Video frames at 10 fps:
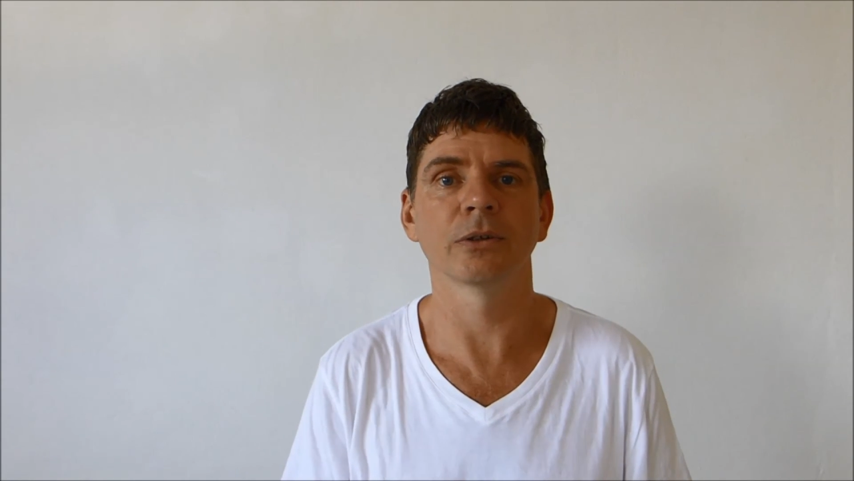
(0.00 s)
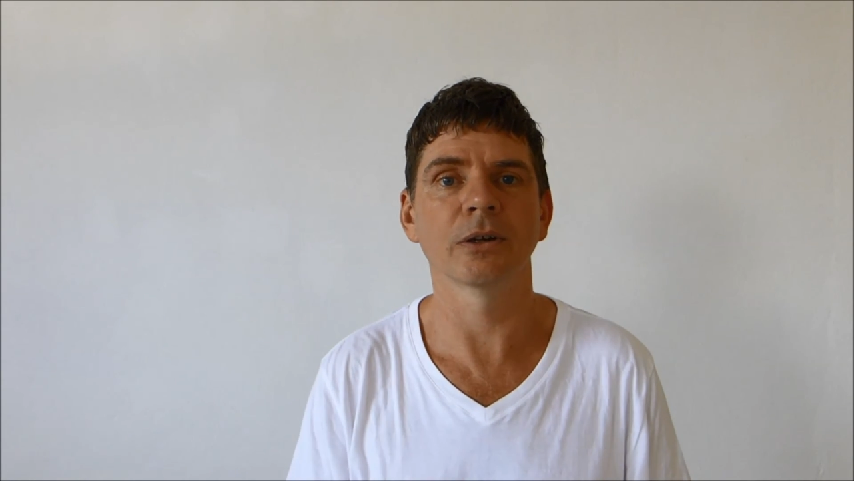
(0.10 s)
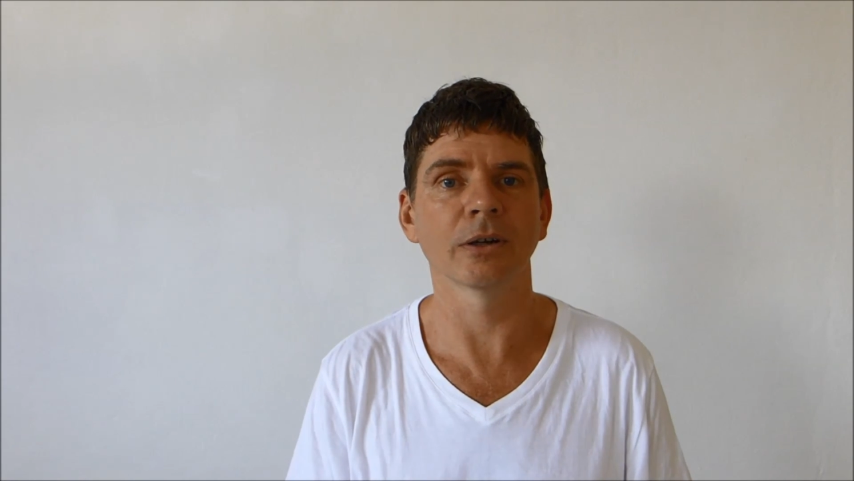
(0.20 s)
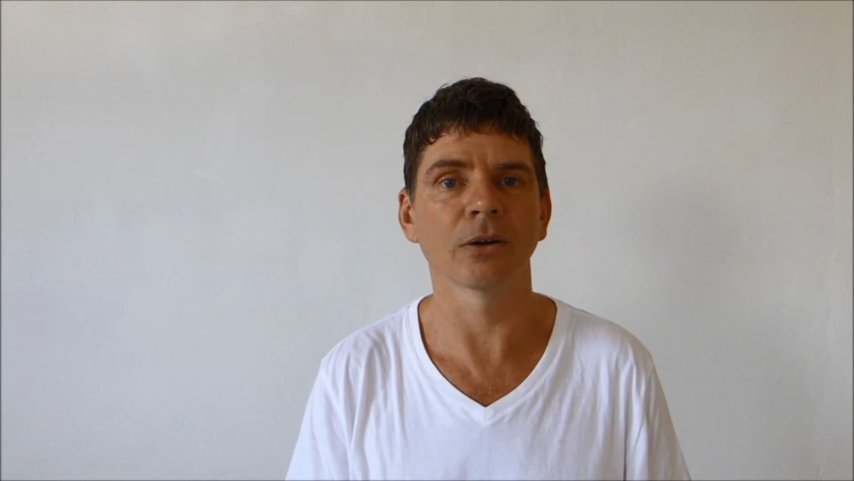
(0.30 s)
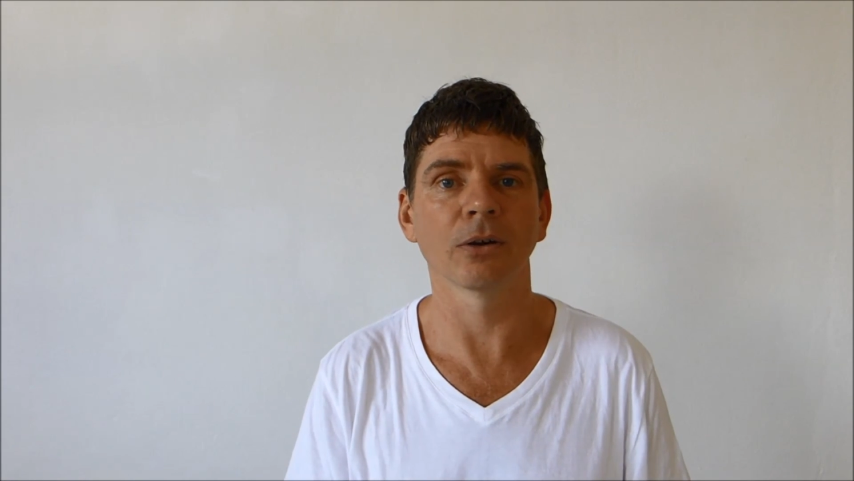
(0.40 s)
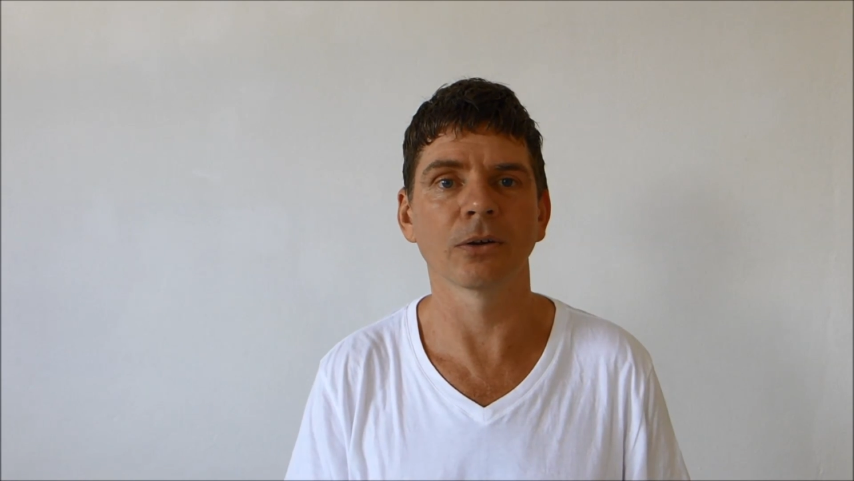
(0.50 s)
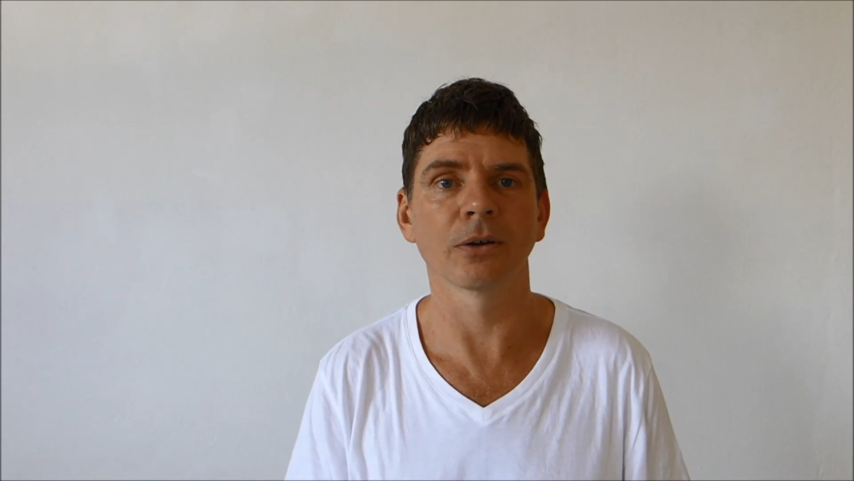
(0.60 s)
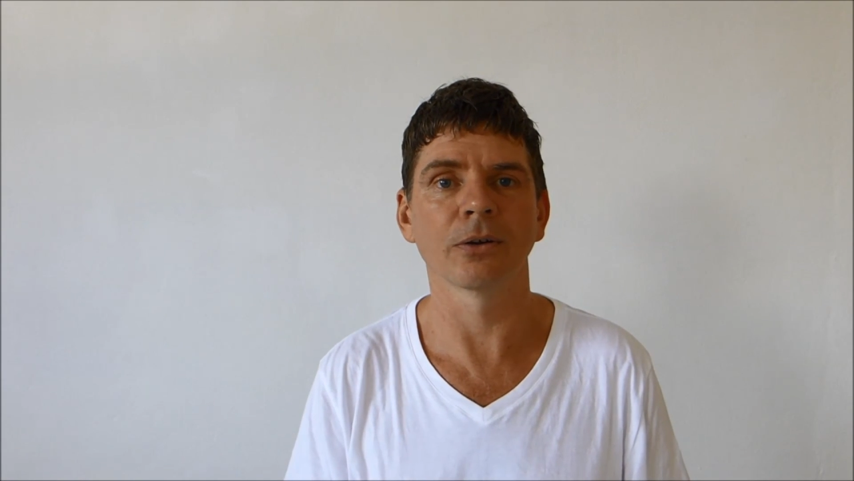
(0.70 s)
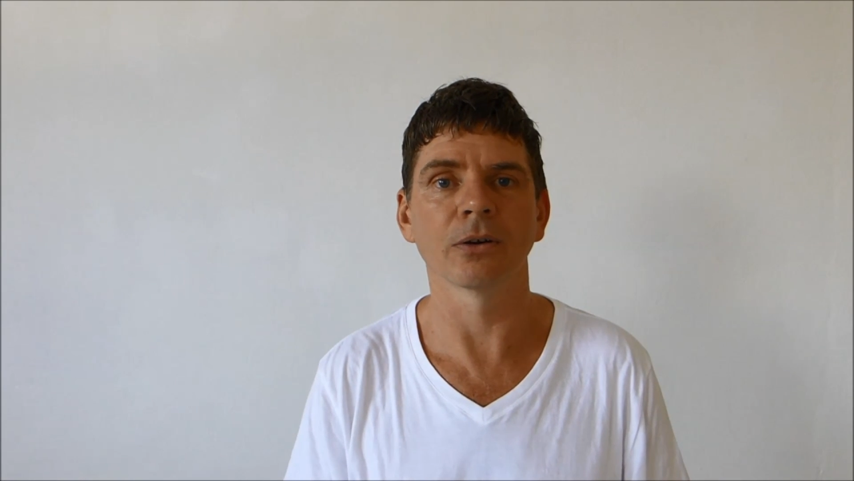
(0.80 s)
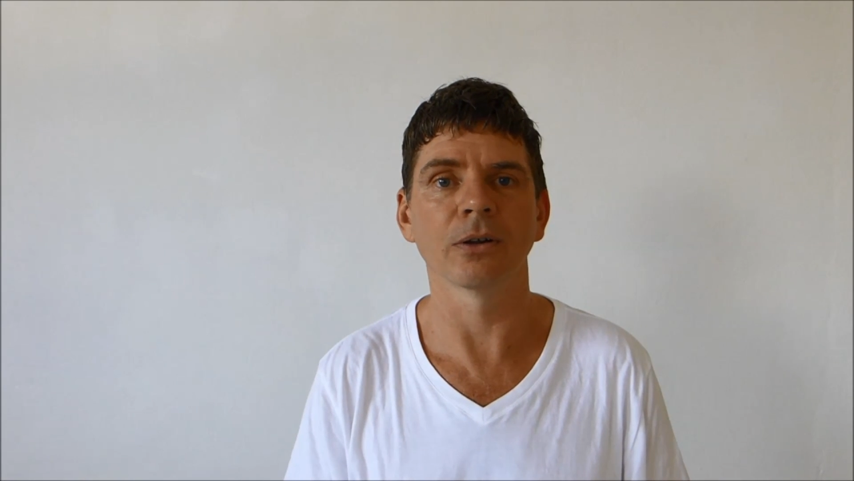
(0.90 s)
you can download
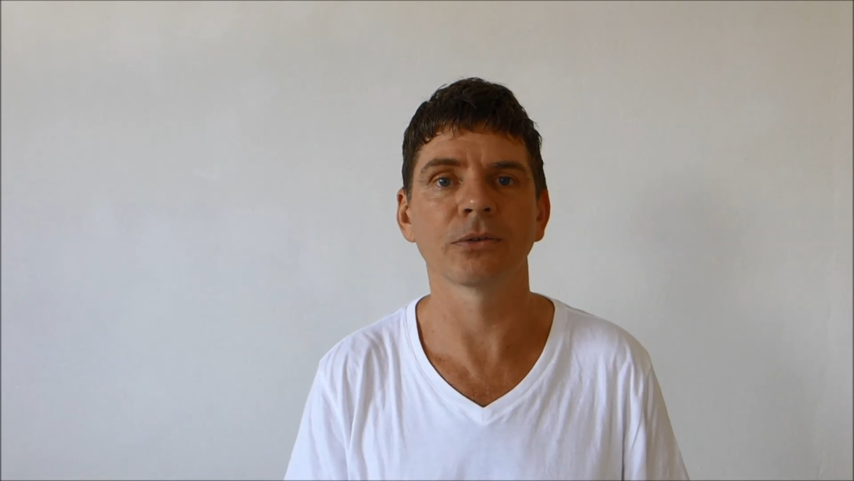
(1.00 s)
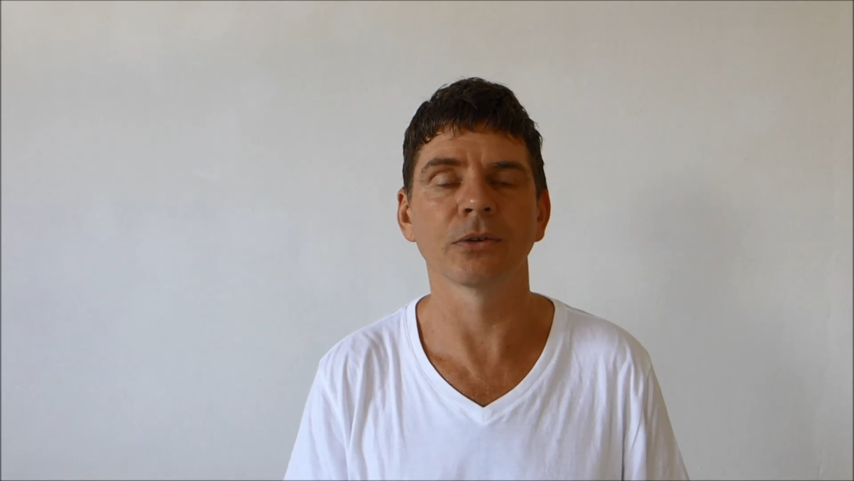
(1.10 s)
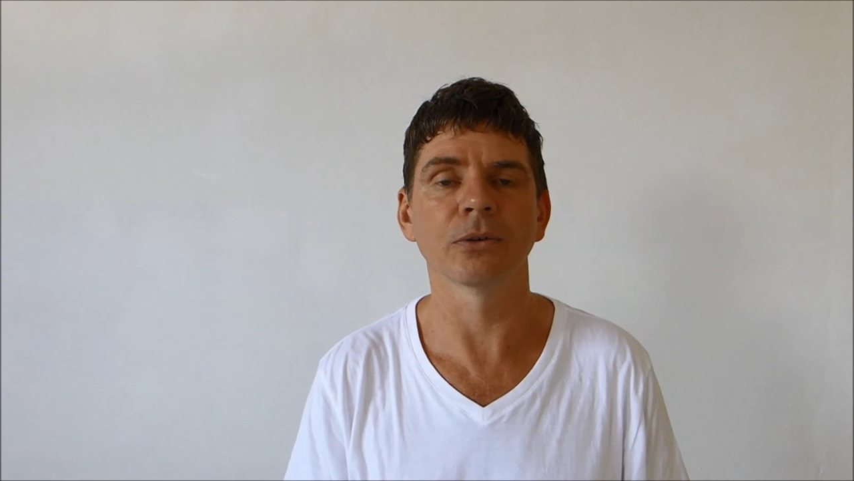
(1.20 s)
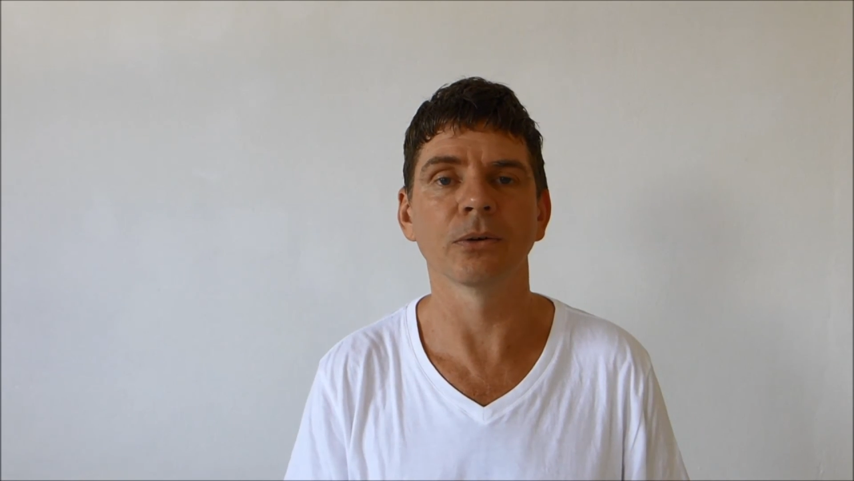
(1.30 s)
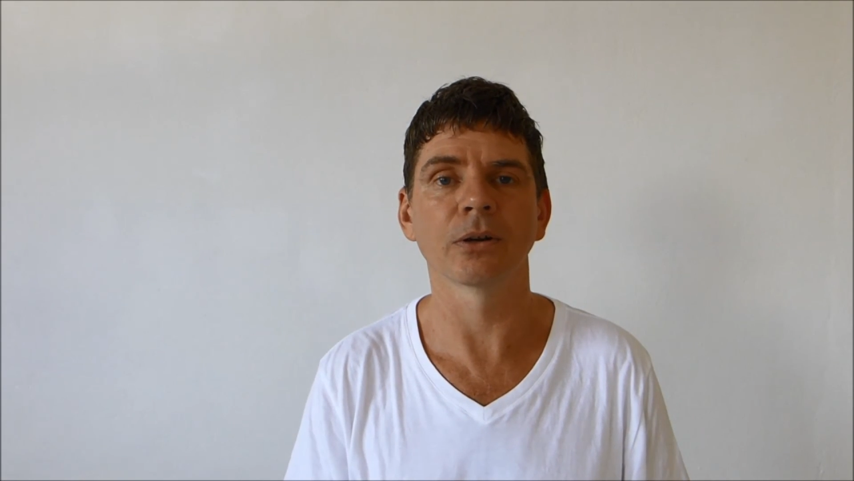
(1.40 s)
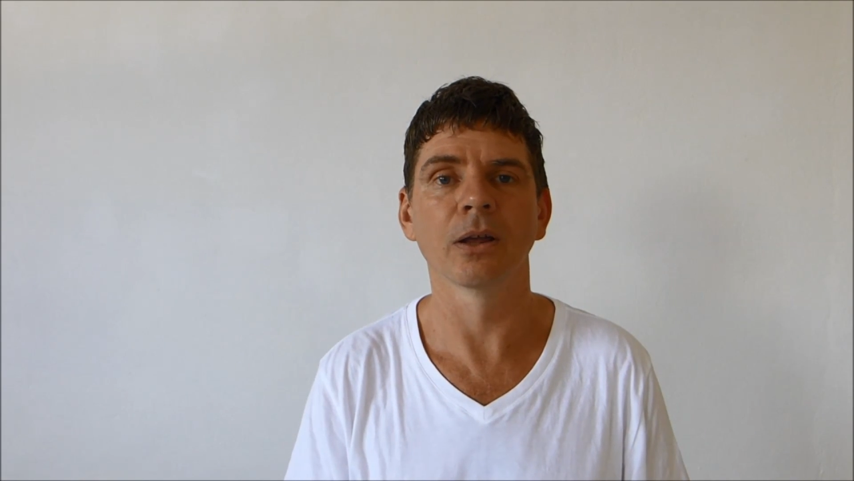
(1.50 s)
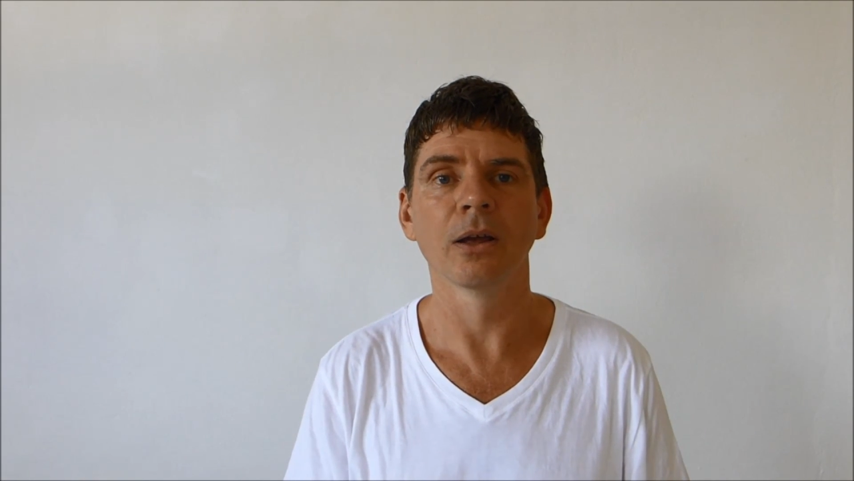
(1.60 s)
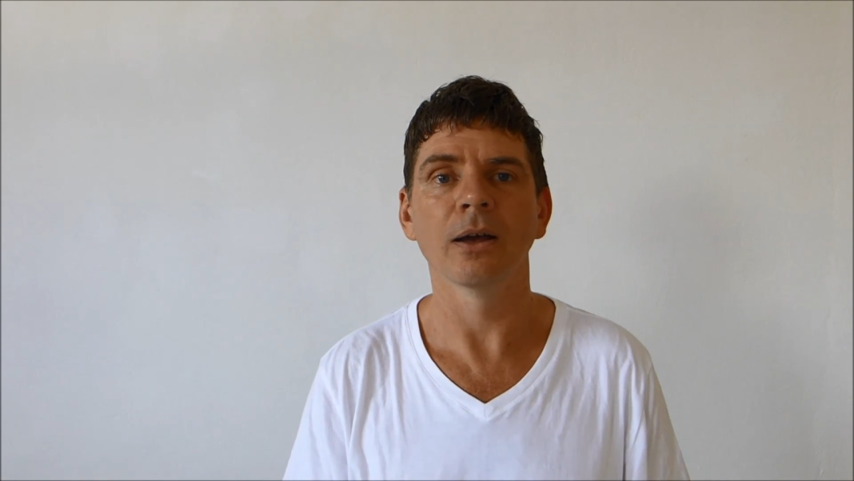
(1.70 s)
it or listen to it